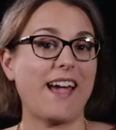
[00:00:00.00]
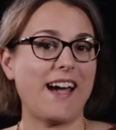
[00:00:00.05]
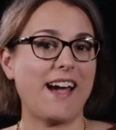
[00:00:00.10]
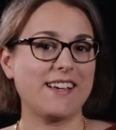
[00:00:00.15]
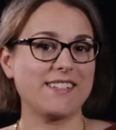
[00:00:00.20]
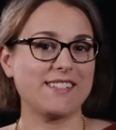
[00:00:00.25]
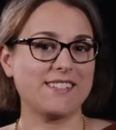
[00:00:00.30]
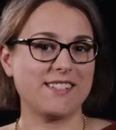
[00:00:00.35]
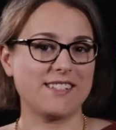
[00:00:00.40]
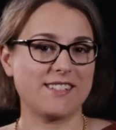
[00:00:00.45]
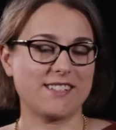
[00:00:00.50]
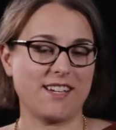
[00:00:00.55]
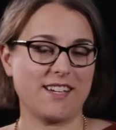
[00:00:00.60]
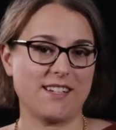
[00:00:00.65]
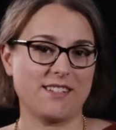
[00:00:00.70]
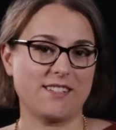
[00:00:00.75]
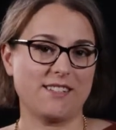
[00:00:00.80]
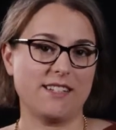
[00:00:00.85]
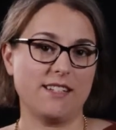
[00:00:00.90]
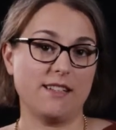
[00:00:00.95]
As
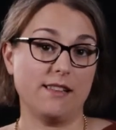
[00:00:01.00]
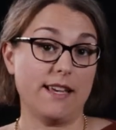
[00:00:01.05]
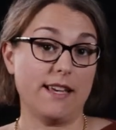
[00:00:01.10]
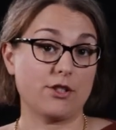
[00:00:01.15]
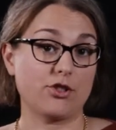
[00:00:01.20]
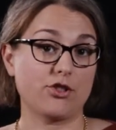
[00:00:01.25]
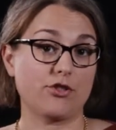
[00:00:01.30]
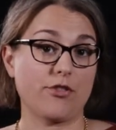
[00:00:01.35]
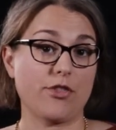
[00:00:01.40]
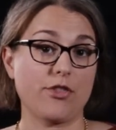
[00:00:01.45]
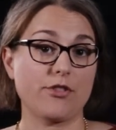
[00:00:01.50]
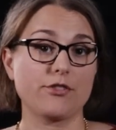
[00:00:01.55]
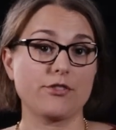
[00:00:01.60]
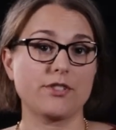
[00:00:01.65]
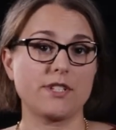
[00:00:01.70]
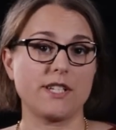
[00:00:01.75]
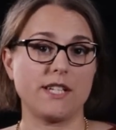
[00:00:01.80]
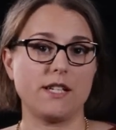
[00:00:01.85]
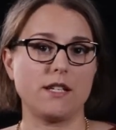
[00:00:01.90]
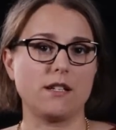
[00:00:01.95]
discussed in Lecture
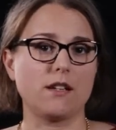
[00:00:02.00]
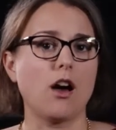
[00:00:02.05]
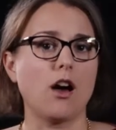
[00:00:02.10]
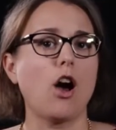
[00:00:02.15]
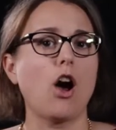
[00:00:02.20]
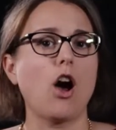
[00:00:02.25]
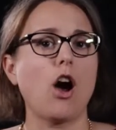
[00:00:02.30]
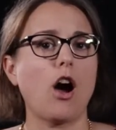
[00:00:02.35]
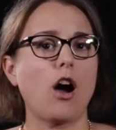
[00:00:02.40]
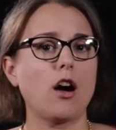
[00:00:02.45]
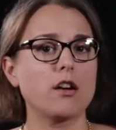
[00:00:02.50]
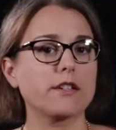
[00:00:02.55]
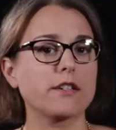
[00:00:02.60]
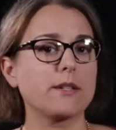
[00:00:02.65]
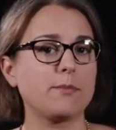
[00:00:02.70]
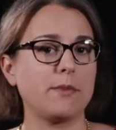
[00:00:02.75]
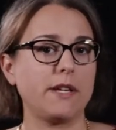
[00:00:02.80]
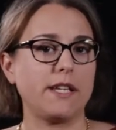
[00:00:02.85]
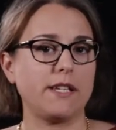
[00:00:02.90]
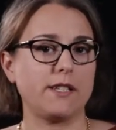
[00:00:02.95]
13,
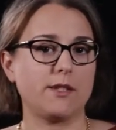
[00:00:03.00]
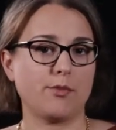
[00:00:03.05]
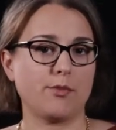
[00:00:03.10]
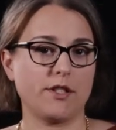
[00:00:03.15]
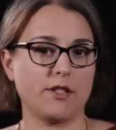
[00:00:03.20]
Archimedes'